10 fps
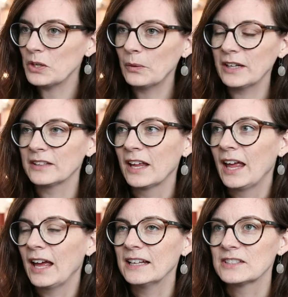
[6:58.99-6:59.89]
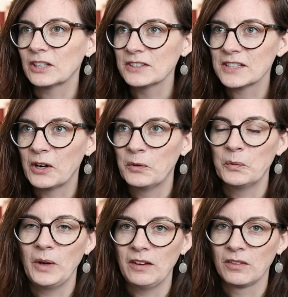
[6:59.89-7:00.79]
So it starts out
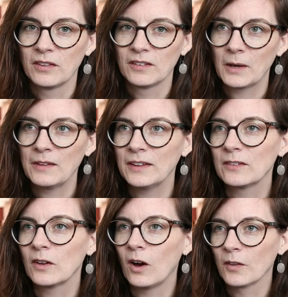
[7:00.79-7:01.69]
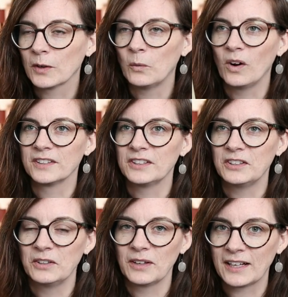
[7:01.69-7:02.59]
with, I think the author wanted
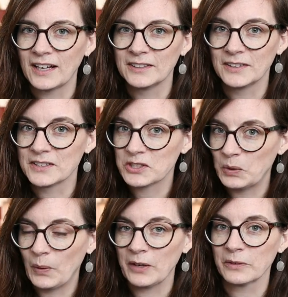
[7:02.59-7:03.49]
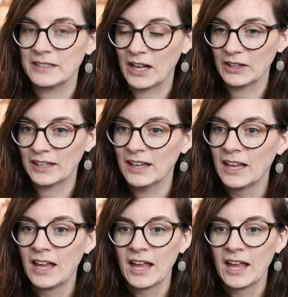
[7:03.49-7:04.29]
to do like kind of a Snow White retelling,